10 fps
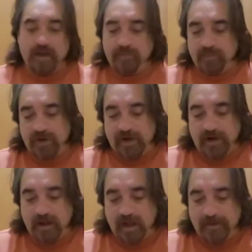I
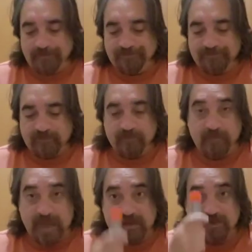bring
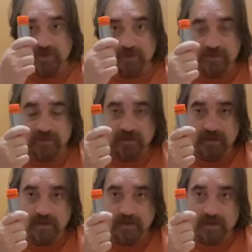matches
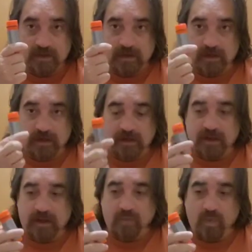in
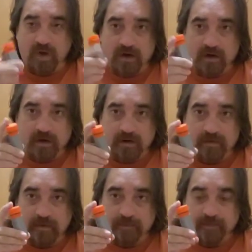a
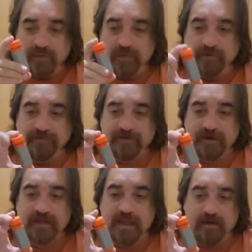waterproof
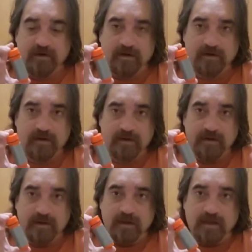container
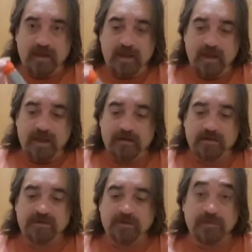
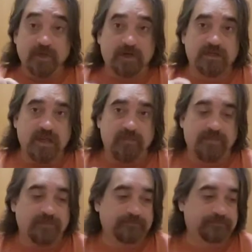and some duct tape.